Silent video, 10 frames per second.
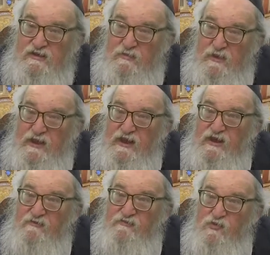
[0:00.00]
at the
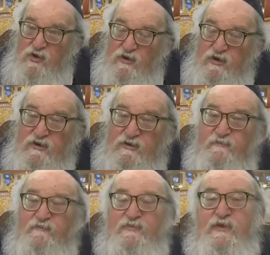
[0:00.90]
beginning of a word,
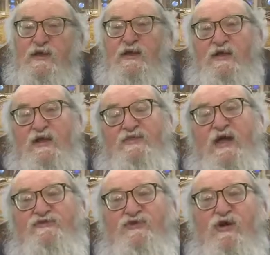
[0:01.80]
and
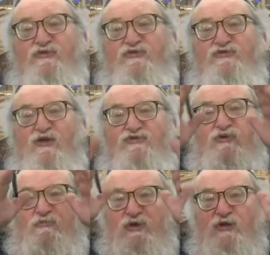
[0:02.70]
that's called
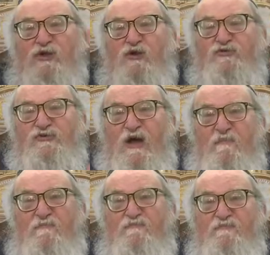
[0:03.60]
susum, closed
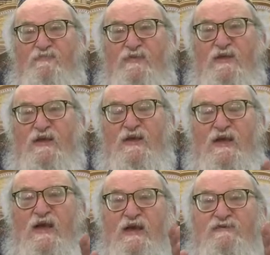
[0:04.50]
up,
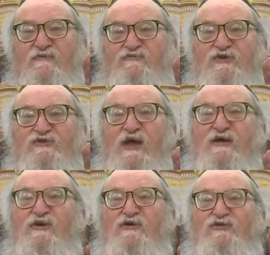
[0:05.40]
as if to
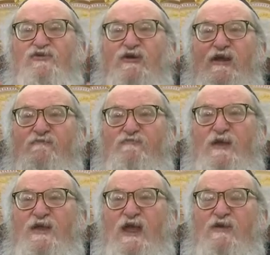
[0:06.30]
say there should have
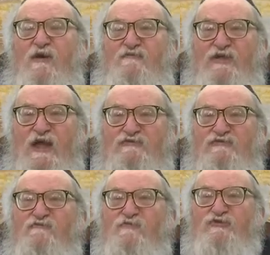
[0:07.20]
been a
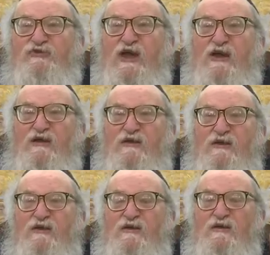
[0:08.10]
revelation of Mashiach,
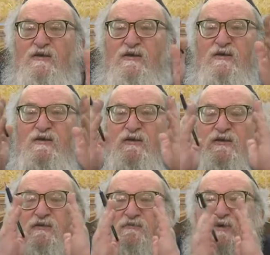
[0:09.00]

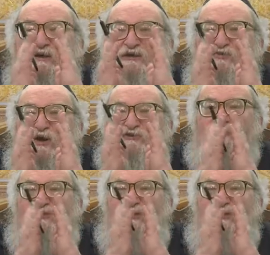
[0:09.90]
but it was